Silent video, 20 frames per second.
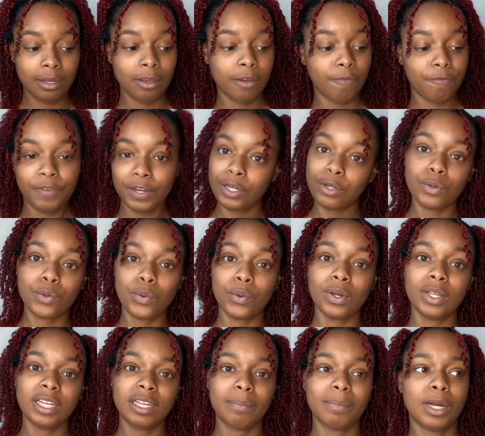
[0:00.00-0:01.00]
finger
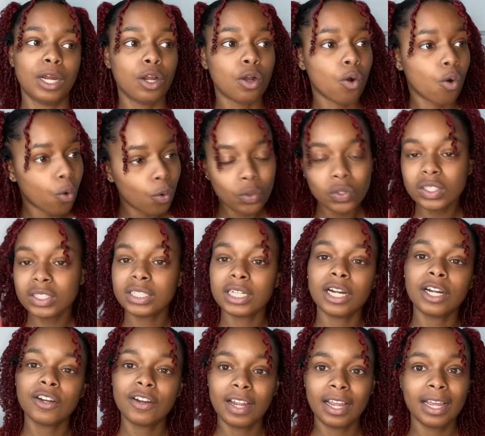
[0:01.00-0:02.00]
coiling my whole
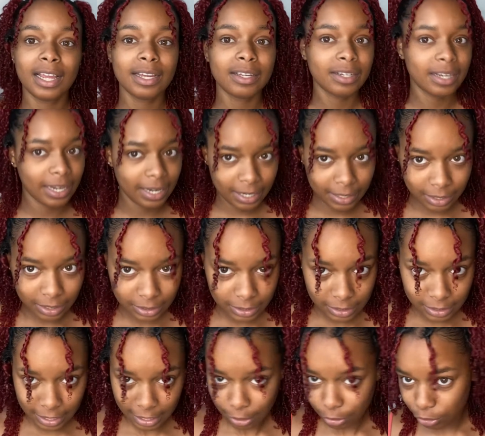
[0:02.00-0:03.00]
entire head, and this is
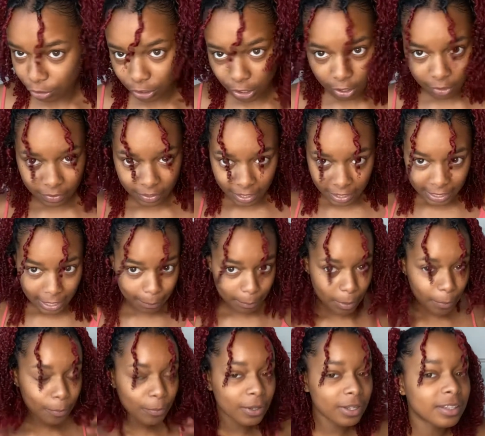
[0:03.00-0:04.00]
the hairstyle that I came
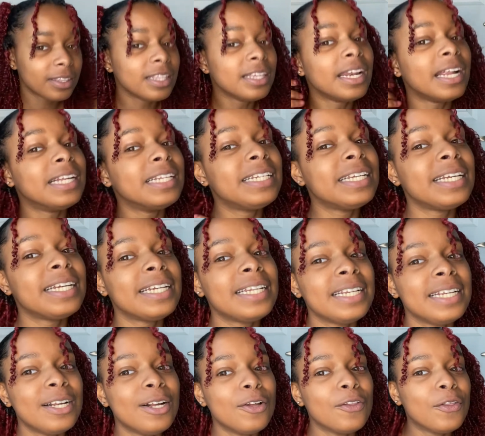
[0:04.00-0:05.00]
up with and I did.
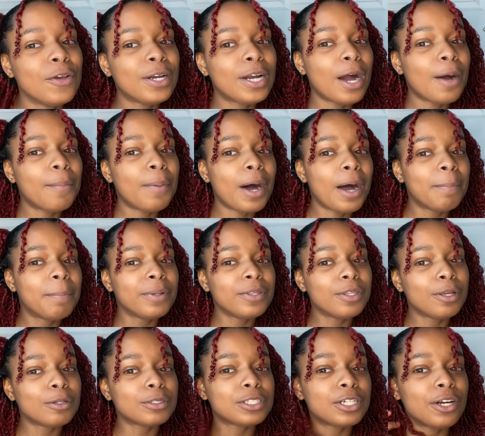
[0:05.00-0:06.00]
Look how popping
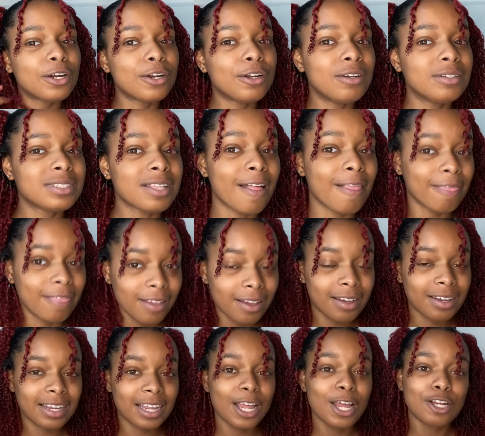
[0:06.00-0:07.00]
those curls
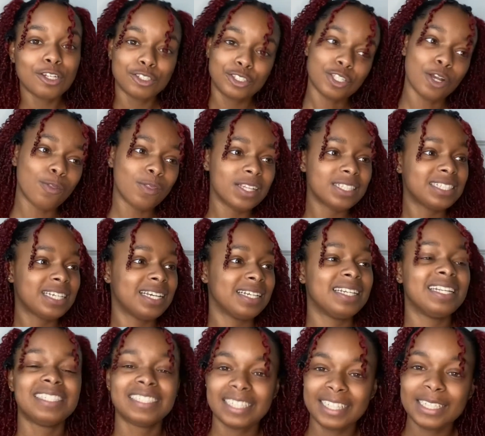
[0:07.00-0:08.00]
look. So let's get
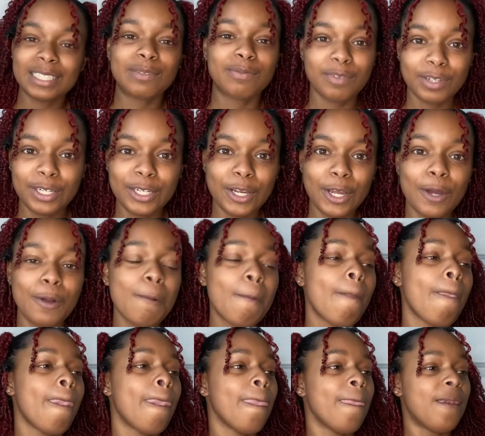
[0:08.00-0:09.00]
into this video.
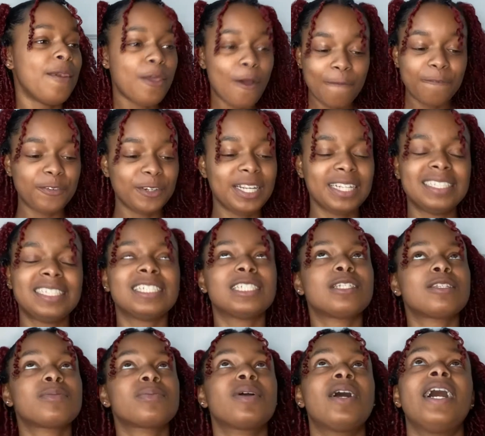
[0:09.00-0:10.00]
Don't forget to
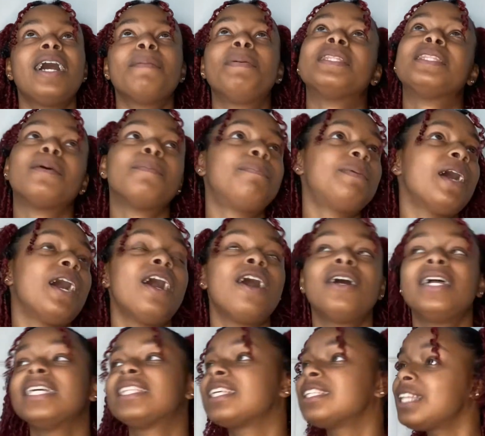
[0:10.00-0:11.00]
subscribe, hit the bell,
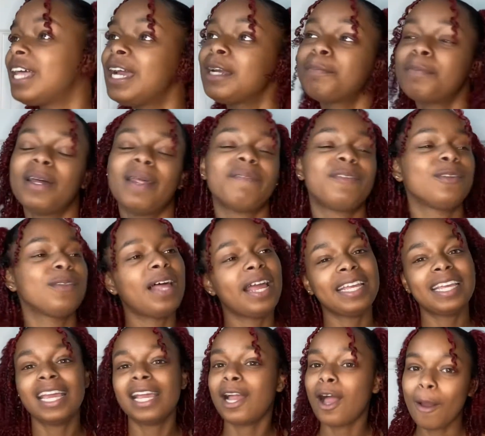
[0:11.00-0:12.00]
hit the like button if you like
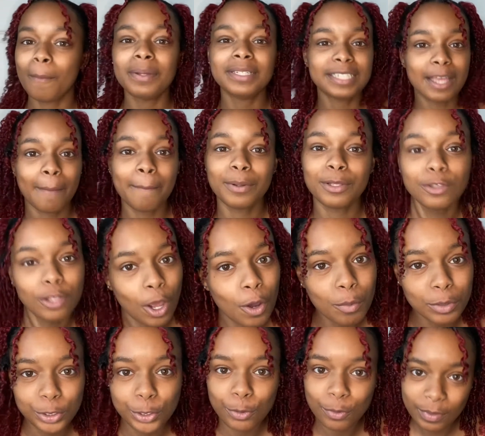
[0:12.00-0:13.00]
it, comment down below
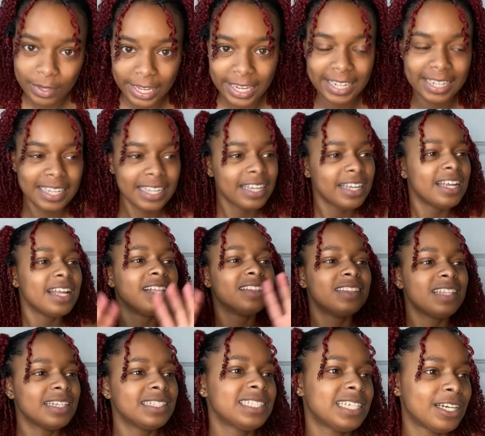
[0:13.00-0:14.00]
what you think.
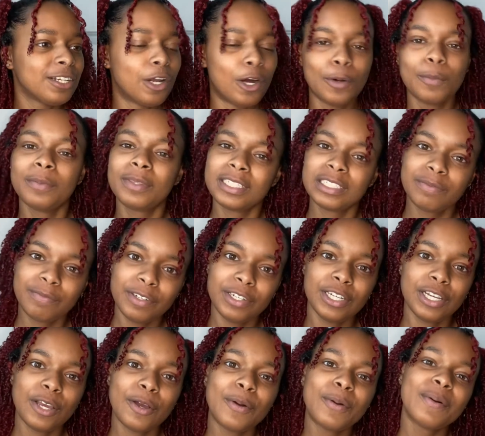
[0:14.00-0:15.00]
Let's get on with this
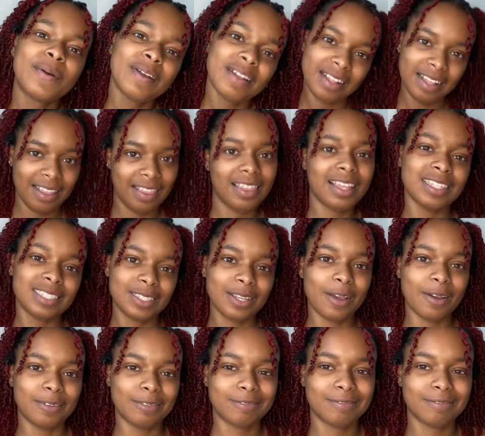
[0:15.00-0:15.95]
video. Let's go.